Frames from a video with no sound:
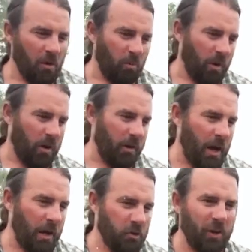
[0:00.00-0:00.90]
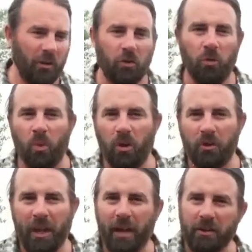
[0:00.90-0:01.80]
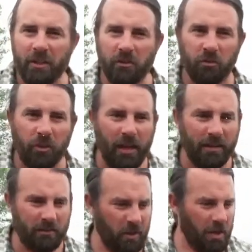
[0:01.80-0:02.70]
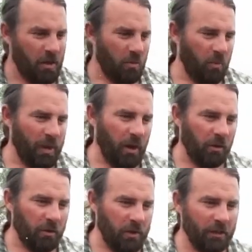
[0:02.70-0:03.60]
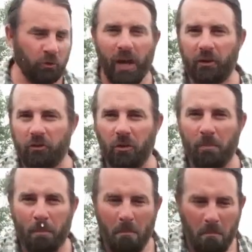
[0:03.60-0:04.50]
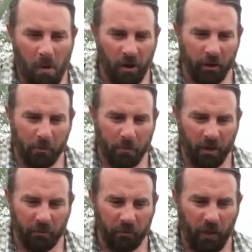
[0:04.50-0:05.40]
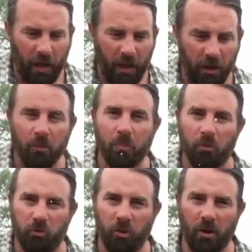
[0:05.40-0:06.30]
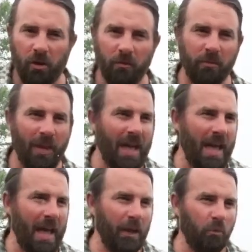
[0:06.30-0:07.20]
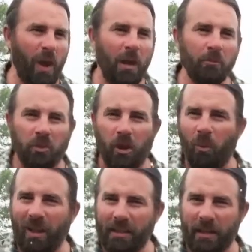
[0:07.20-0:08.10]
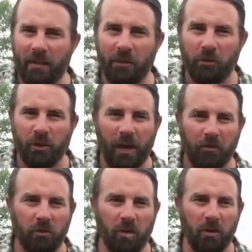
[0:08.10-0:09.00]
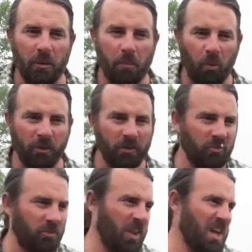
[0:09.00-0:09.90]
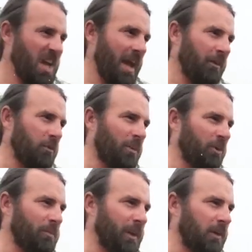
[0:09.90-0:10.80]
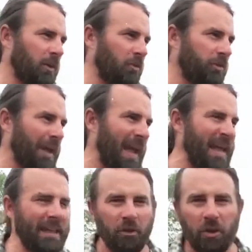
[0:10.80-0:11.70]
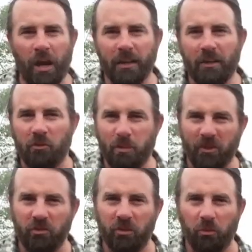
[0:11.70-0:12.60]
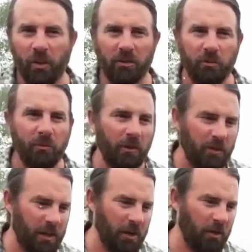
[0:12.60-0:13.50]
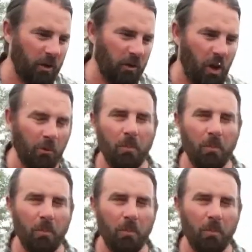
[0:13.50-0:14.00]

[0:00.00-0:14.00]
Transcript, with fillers: We're a UNESCO World Heritage Site. We are an International Monarch Butterfly Preserve, a Ramsar wetland of international importance and there must be close to 80 or 90 species at risk found here on Long